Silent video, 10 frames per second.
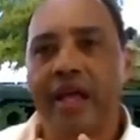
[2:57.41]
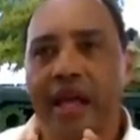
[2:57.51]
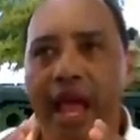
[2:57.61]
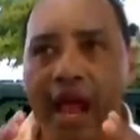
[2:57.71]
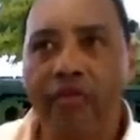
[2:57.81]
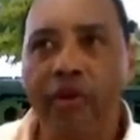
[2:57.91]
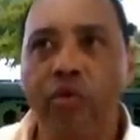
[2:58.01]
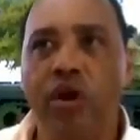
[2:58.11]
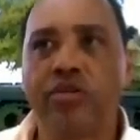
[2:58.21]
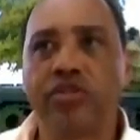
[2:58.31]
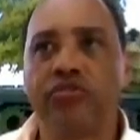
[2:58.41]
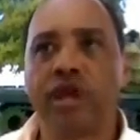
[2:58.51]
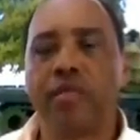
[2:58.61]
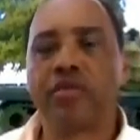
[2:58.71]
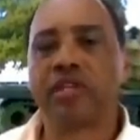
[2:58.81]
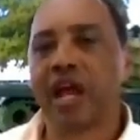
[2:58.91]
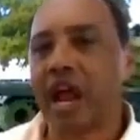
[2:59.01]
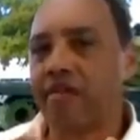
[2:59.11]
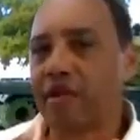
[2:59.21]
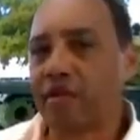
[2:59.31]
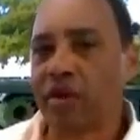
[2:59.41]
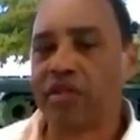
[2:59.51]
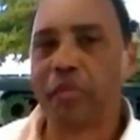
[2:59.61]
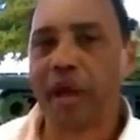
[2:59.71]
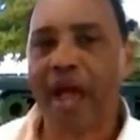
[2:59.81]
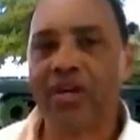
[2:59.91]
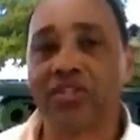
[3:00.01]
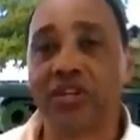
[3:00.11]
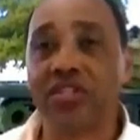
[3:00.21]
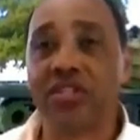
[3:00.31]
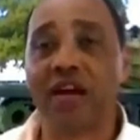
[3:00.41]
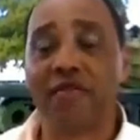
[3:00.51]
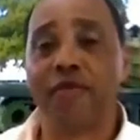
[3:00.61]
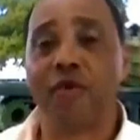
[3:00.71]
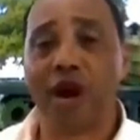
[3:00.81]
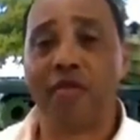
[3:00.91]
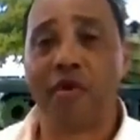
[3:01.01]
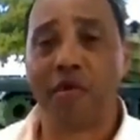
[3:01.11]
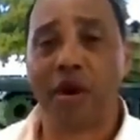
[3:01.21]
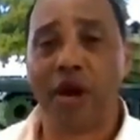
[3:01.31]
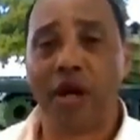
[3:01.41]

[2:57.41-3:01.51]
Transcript: everyone's dream. It's not everyone's passion. It's not for everyone.